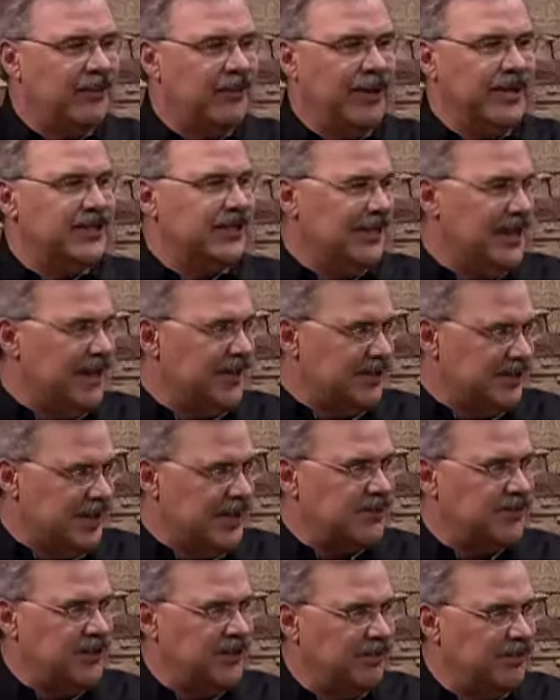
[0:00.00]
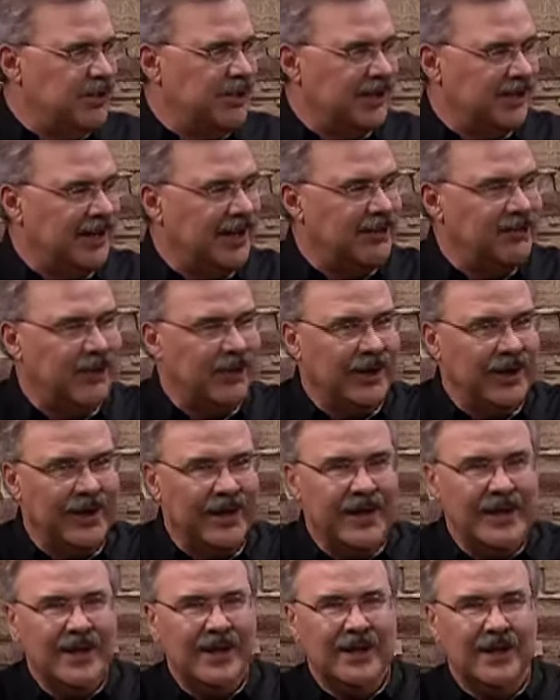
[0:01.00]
It makes a lot of sense when you put it that way.